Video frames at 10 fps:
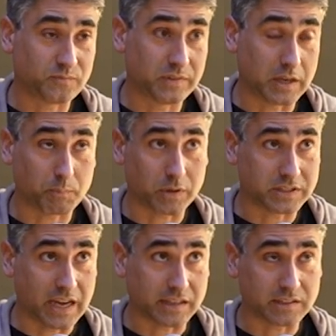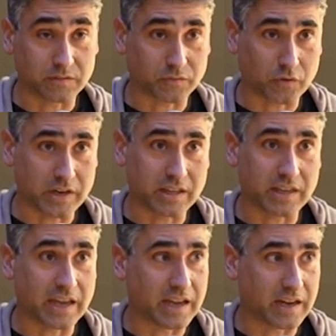like protect and free
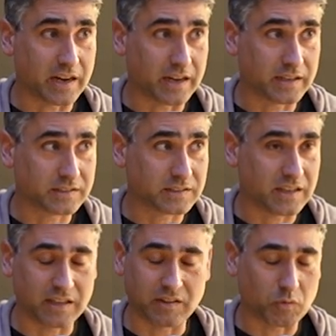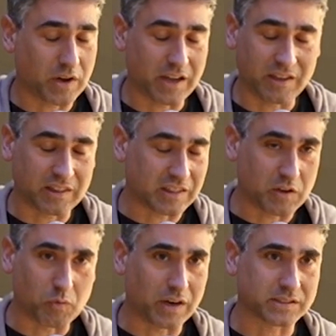the AIs in the way that they
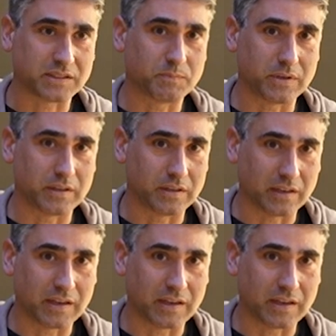want to be.